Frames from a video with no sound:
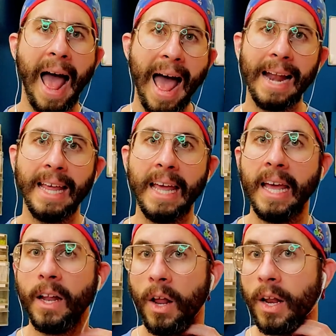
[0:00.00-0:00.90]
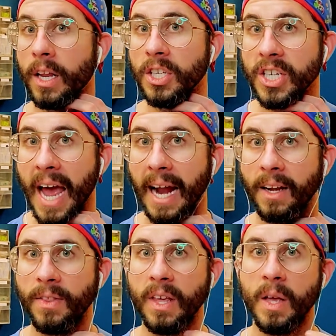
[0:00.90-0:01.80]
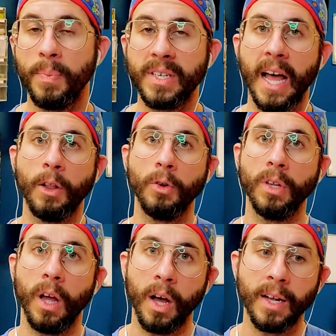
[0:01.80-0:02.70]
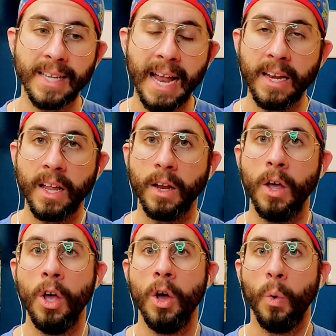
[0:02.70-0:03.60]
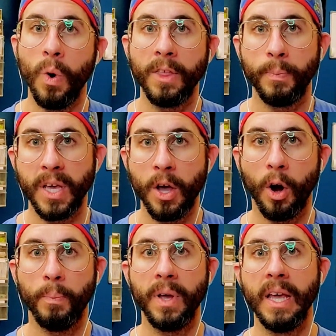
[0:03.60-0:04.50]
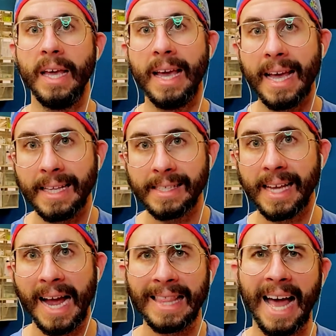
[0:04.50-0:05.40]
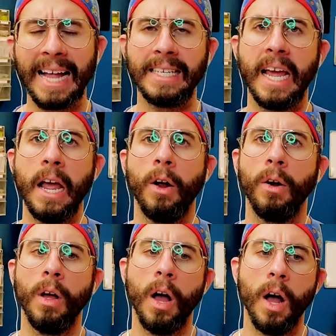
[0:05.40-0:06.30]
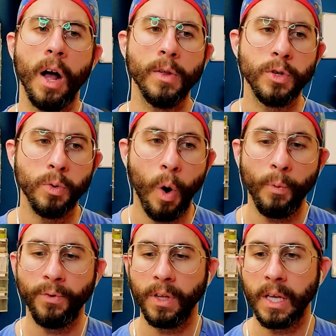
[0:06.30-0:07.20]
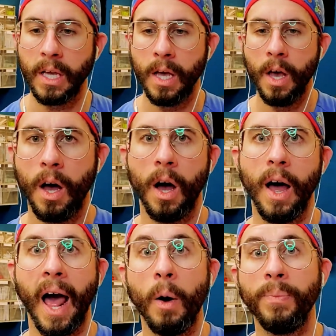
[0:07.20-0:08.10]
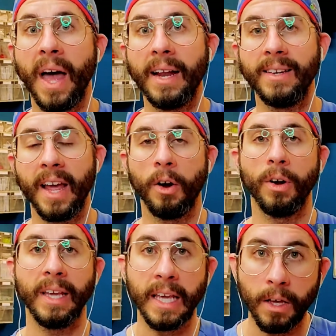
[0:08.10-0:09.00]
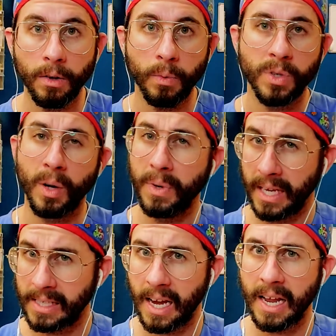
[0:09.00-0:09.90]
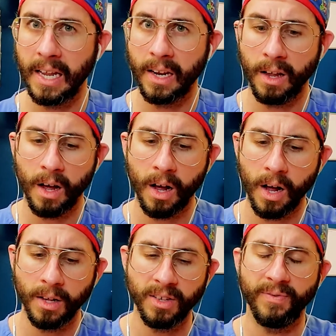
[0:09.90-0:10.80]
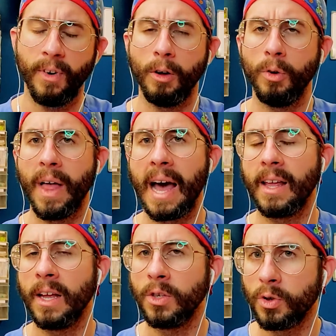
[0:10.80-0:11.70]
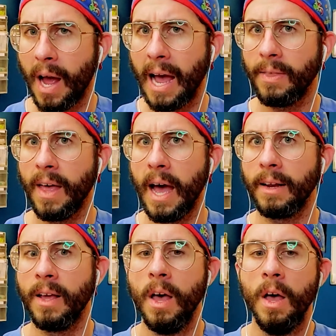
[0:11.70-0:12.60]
add in and inject the patellar uh, tendon with PRP inside that tear uh, to hopefully uh, help that tear heal, which I'll be excited uh, to follow that and track that.